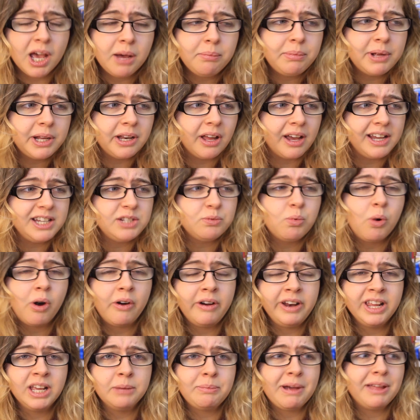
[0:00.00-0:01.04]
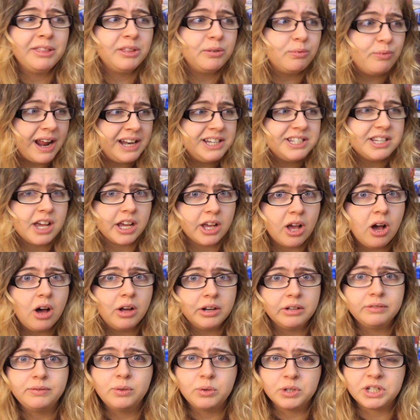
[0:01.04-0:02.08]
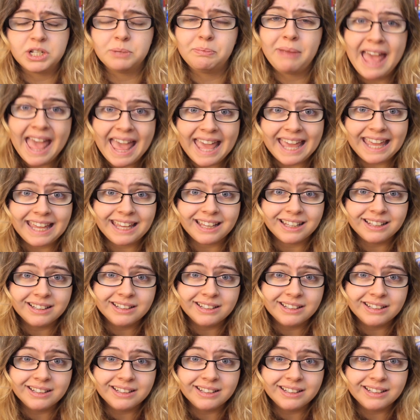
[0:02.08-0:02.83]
up at night worrying about the rent I can't afford to pay.